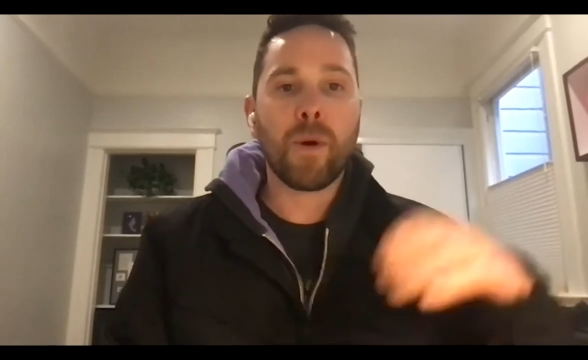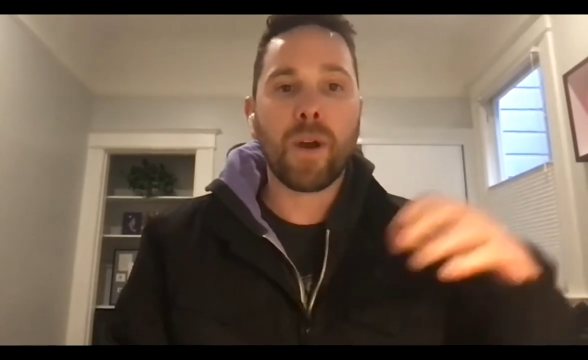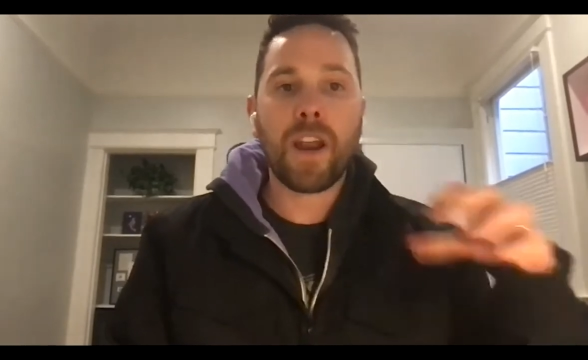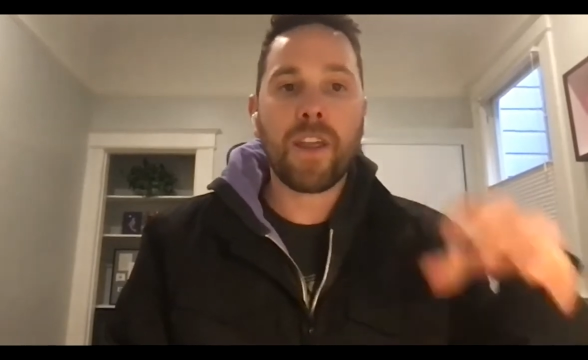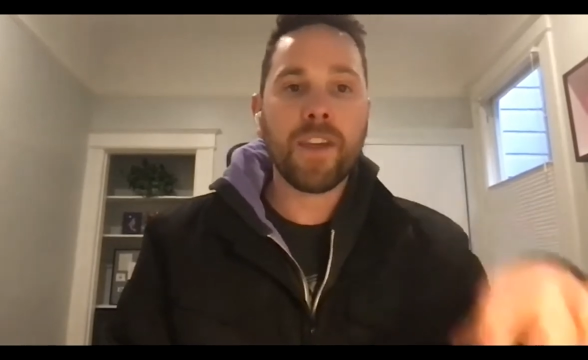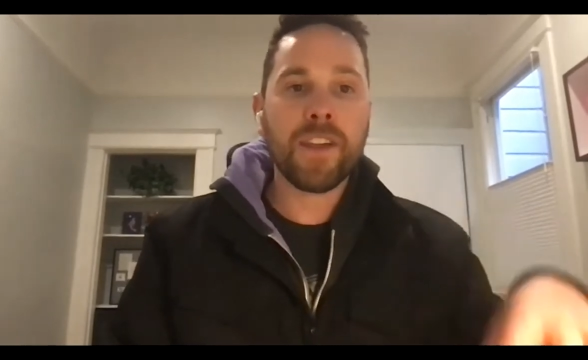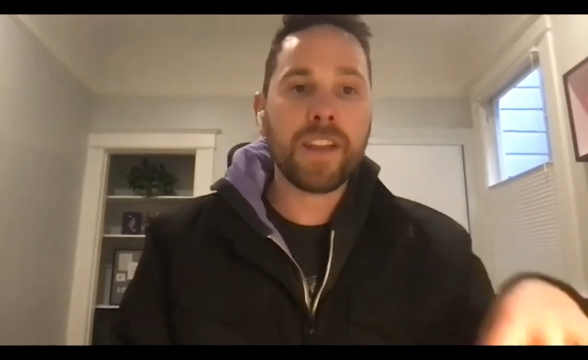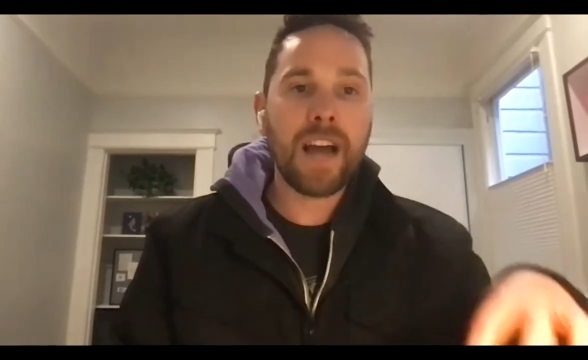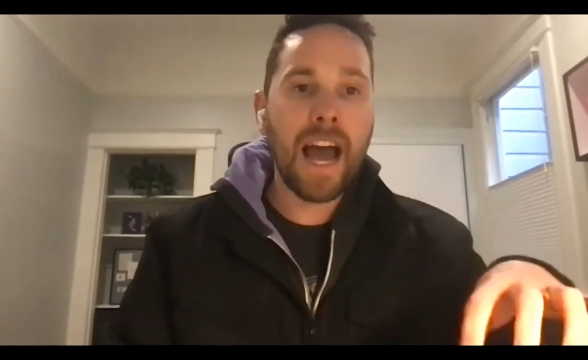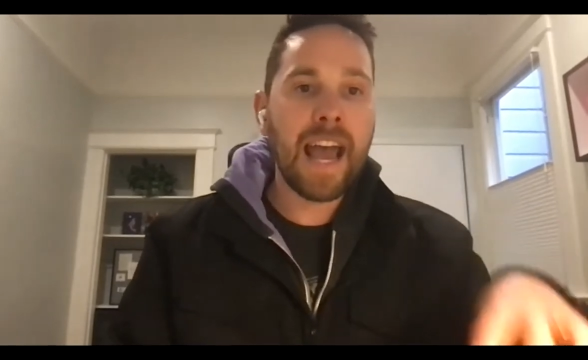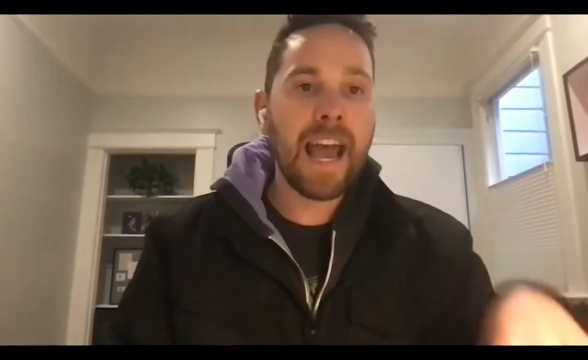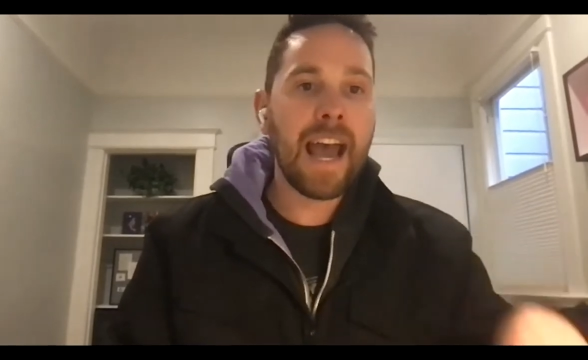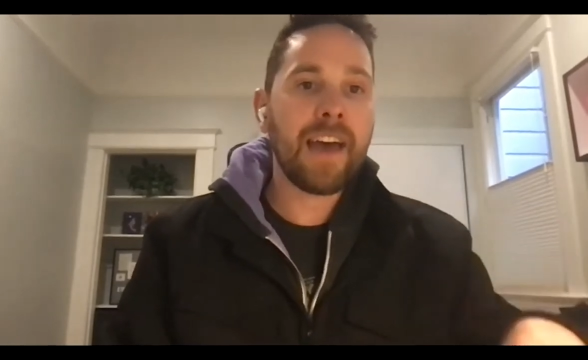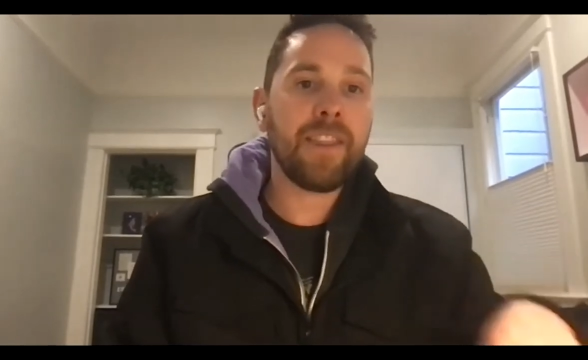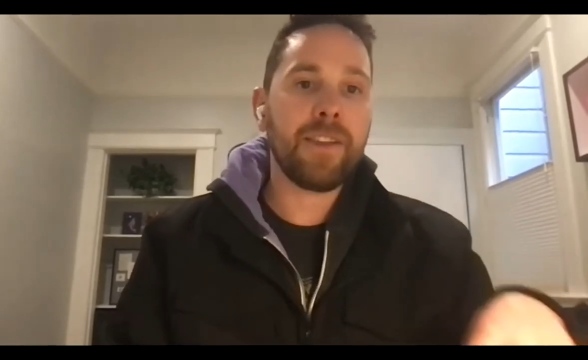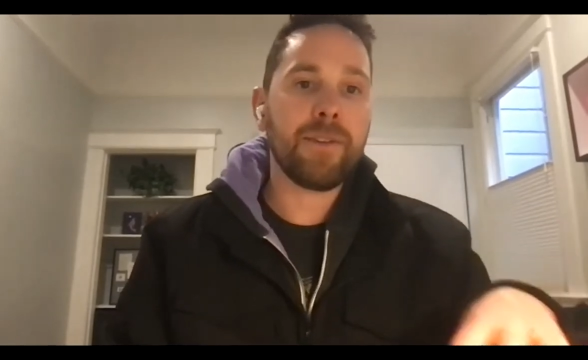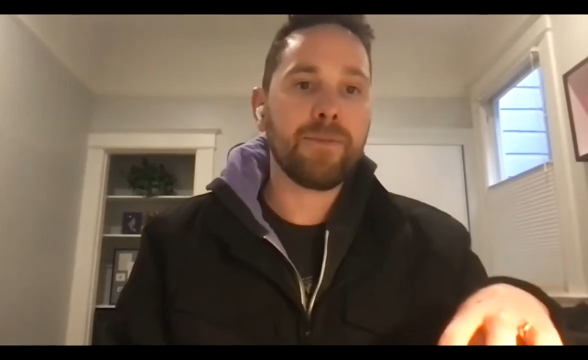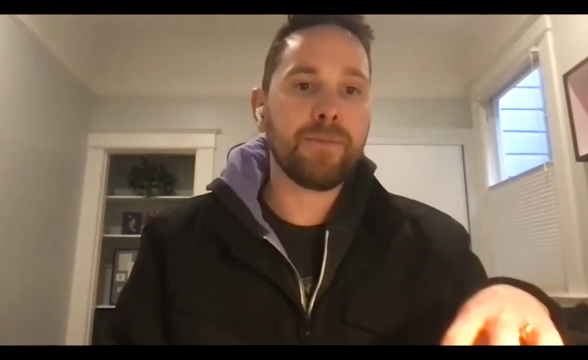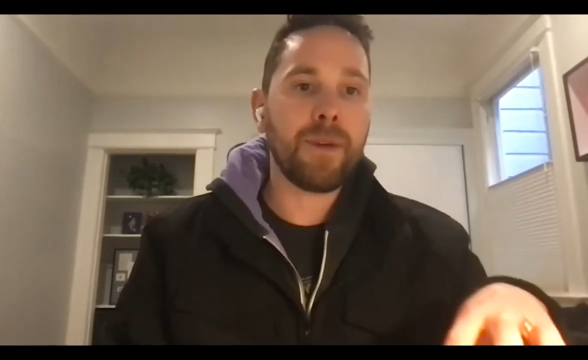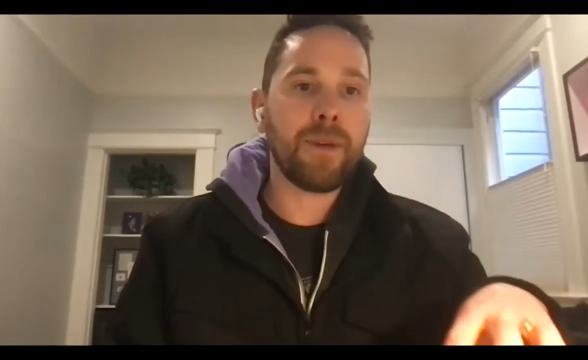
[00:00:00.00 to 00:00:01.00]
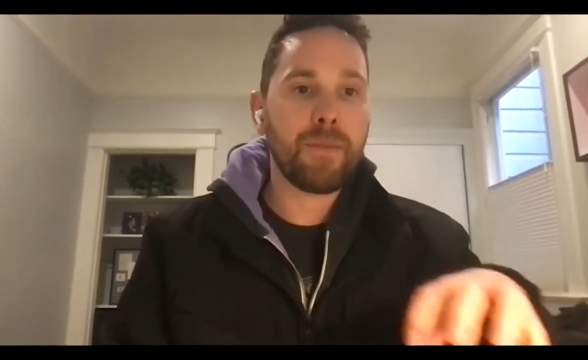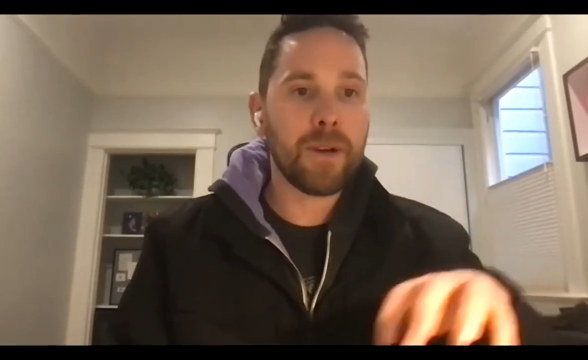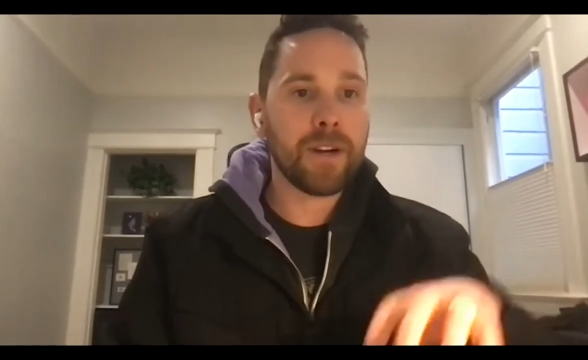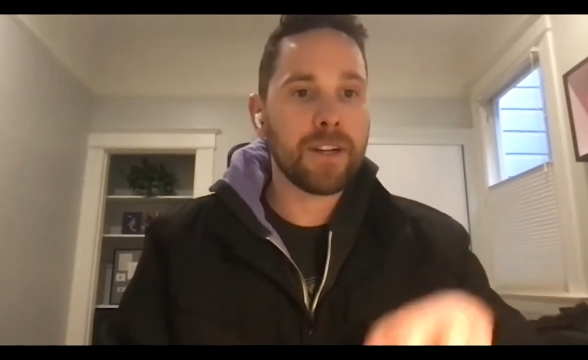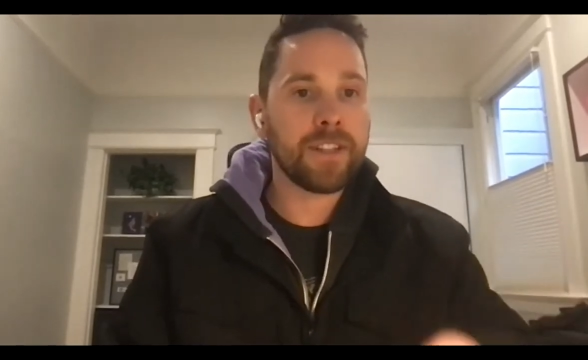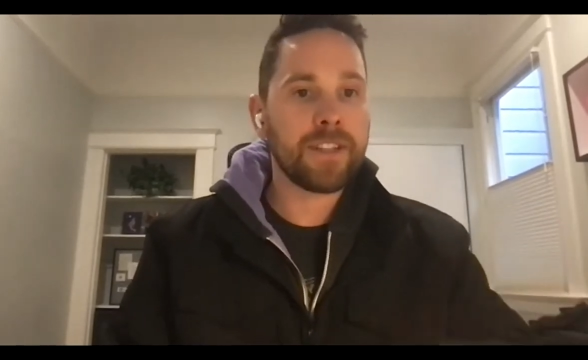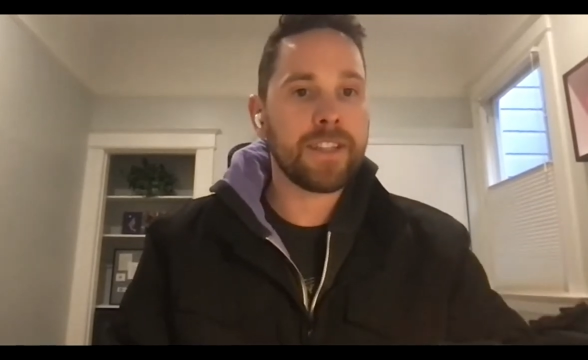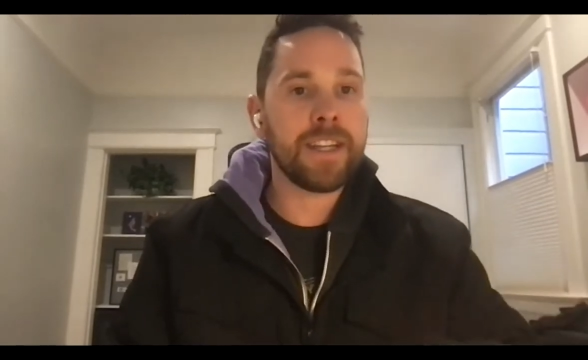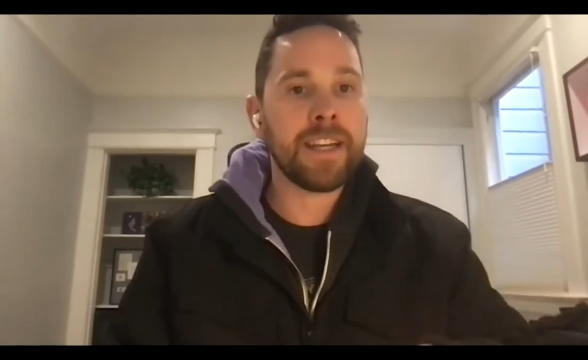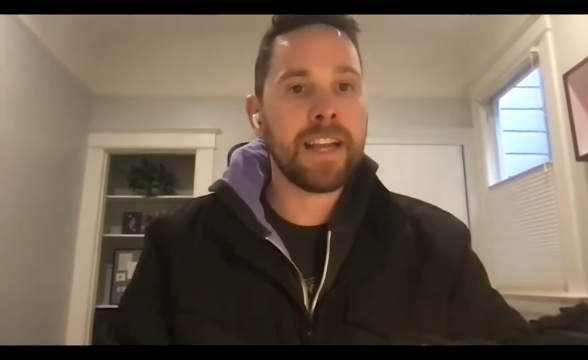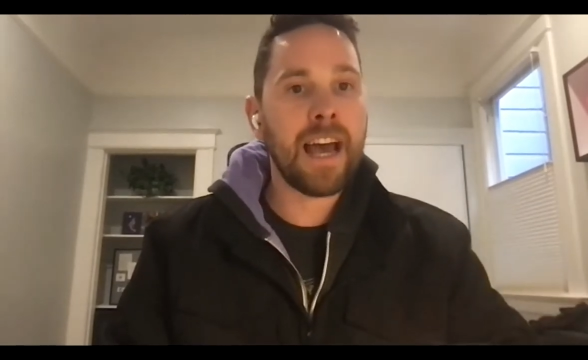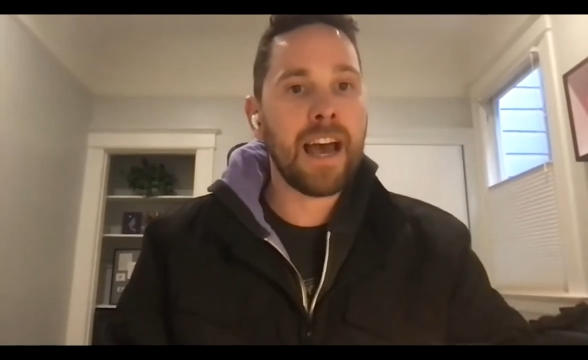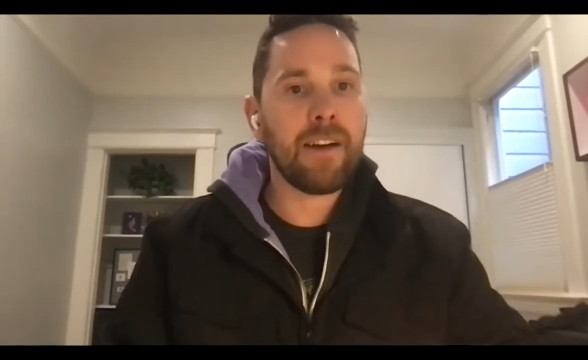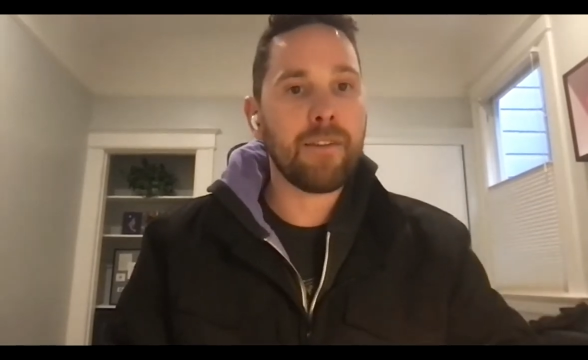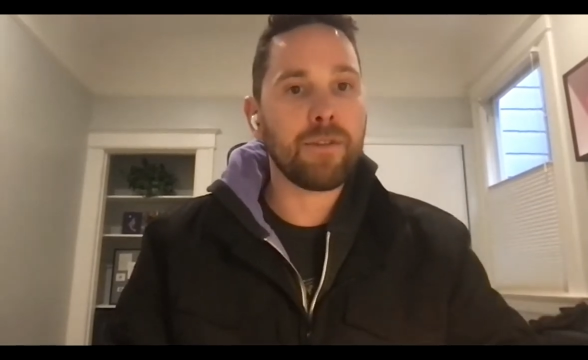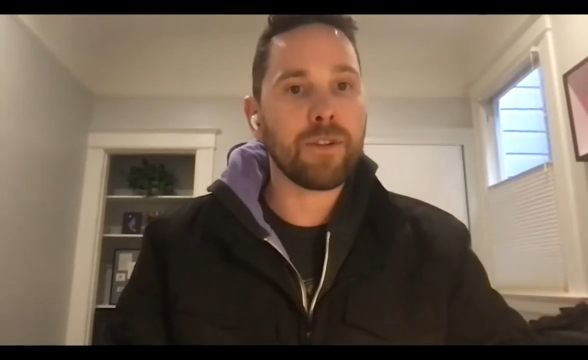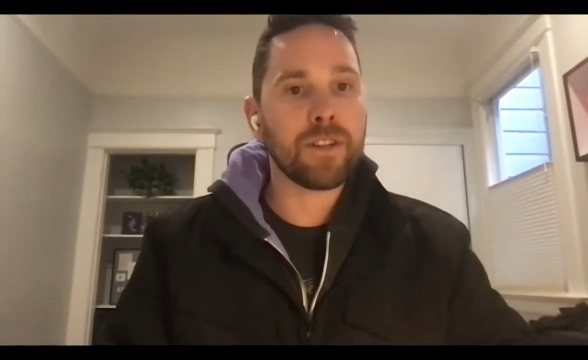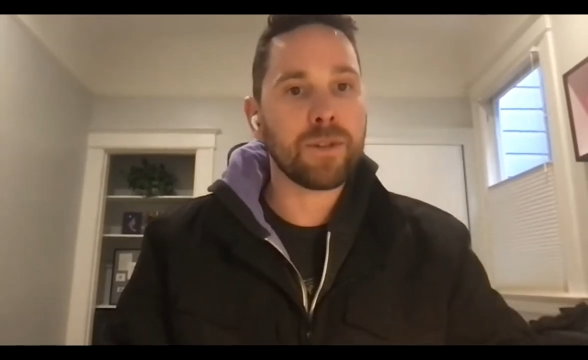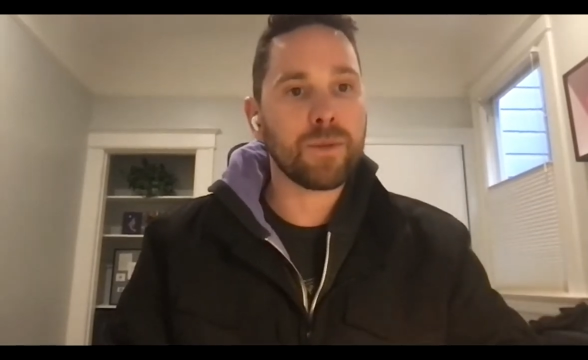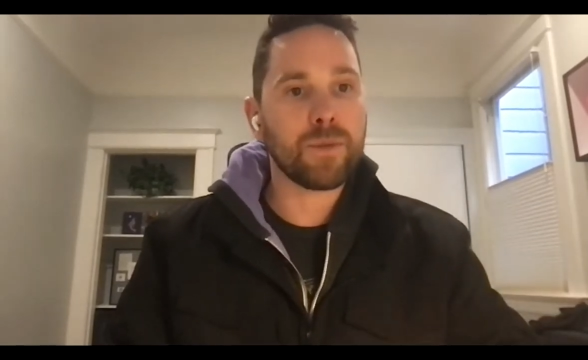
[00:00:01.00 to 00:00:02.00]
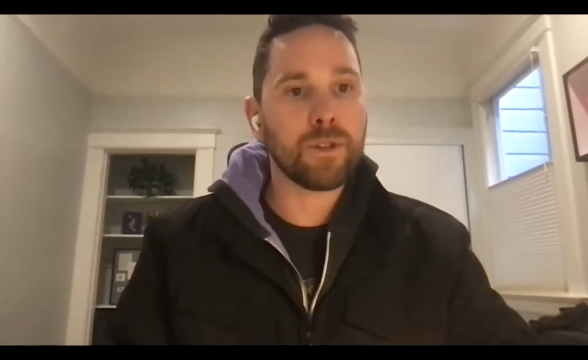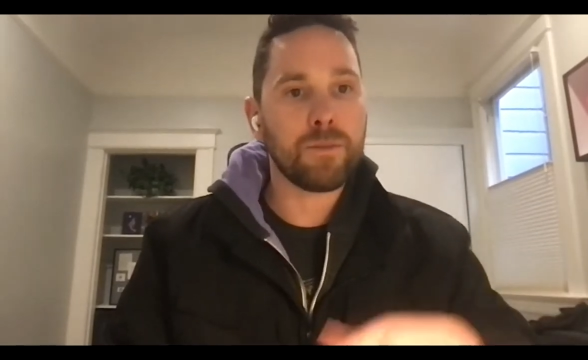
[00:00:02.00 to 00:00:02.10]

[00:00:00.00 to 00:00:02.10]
But what I think I had that my parents didn't have was,